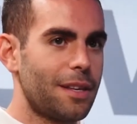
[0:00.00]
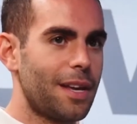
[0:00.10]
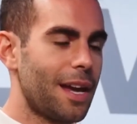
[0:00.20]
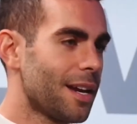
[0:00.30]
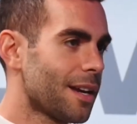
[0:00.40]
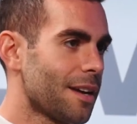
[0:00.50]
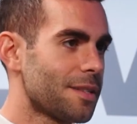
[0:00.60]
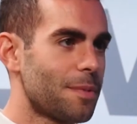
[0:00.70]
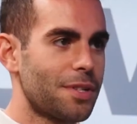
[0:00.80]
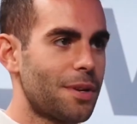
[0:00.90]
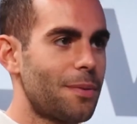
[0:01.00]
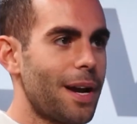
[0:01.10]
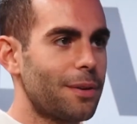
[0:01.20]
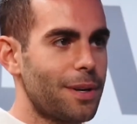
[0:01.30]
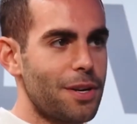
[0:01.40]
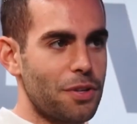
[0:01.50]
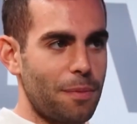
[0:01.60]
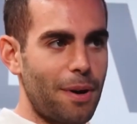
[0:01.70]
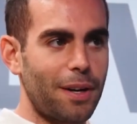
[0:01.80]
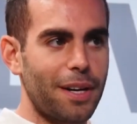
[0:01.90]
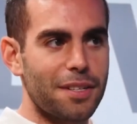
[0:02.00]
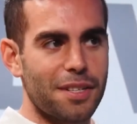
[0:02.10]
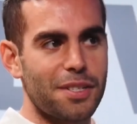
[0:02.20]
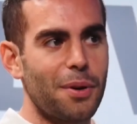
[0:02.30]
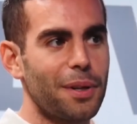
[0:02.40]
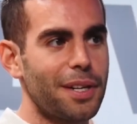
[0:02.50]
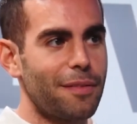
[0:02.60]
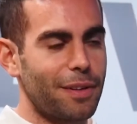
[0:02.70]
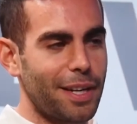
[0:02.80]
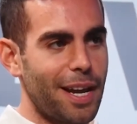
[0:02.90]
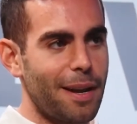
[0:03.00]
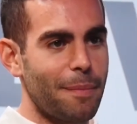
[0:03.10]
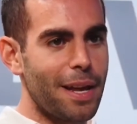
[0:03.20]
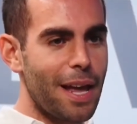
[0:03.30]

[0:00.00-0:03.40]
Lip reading: gaining customers in a recreational market is a totally different game.